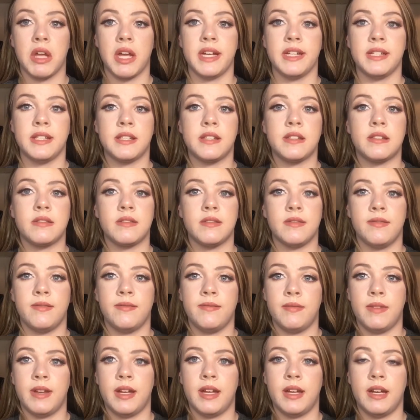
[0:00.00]
It's
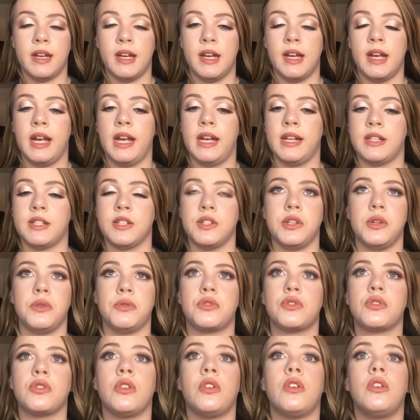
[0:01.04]

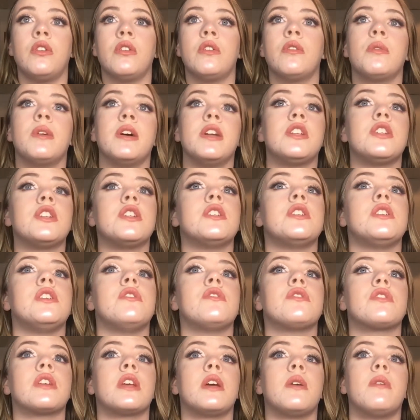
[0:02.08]
neutral, which is
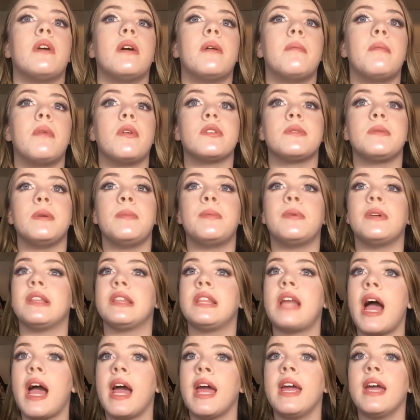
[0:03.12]
usually what most people
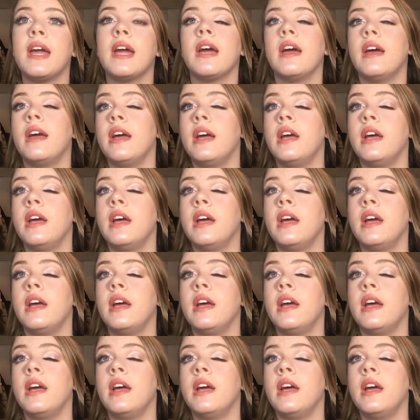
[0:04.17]
like.